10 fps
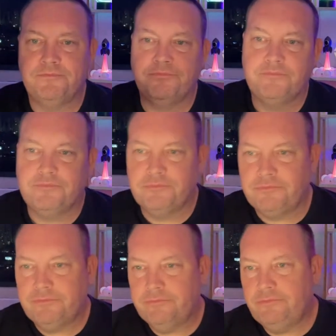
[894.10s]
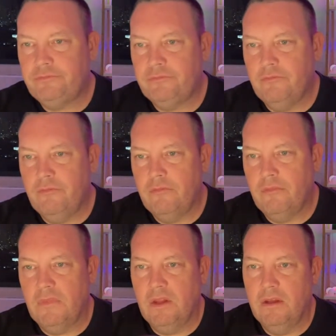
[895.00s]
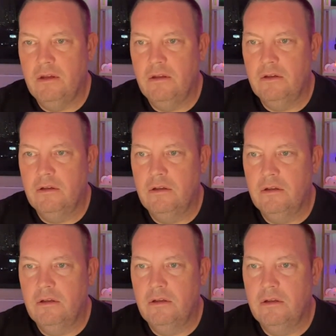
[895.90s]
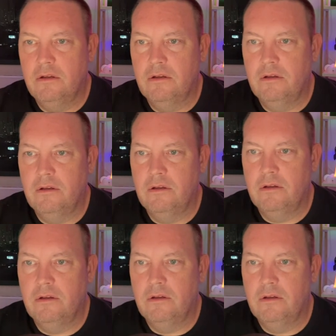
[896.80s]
Nothing is said.